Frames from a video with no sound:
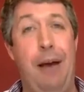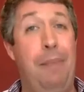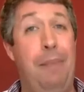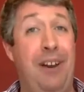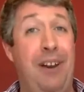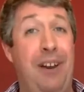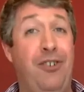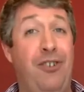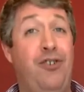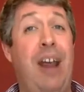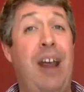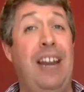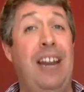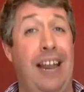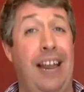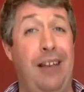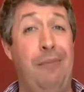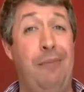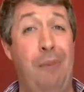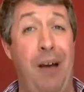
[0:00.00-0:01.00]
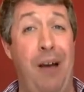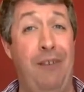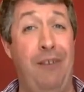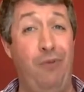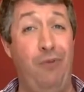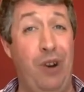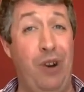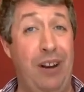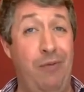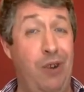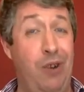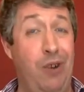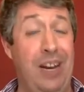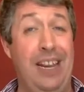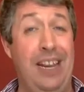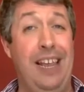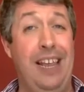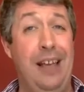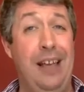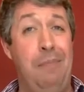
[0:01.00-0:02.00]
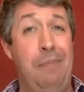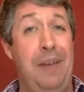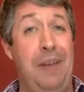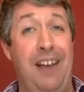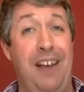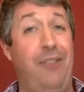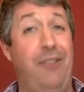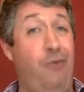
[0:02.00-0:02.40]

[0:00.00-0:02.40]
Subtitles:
a bit of training might really be a